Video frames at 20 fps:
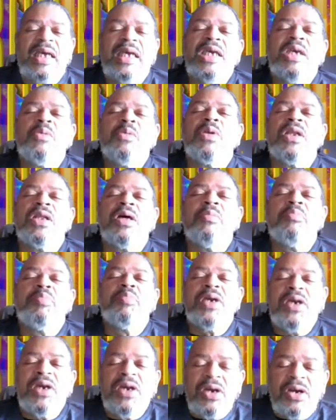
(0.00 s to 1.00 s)
He will
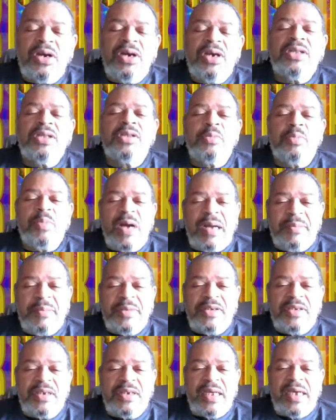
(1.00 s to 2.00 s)
appear in the
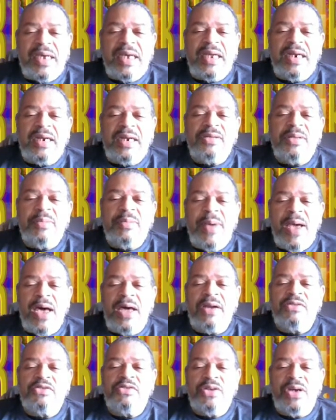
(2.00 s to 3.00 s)
promised land on the
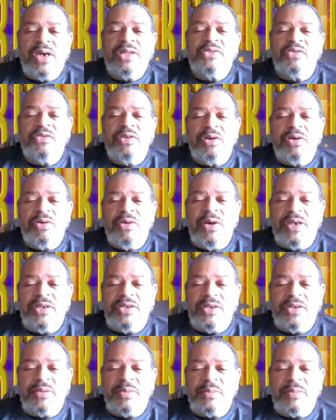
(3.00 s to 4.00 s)
Mount of
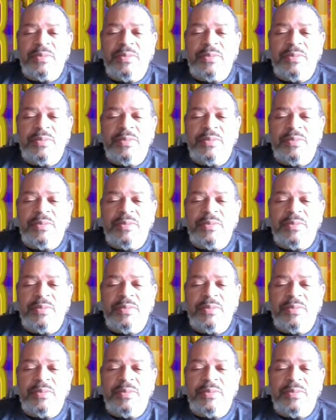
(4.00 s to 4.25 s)
Transfiguration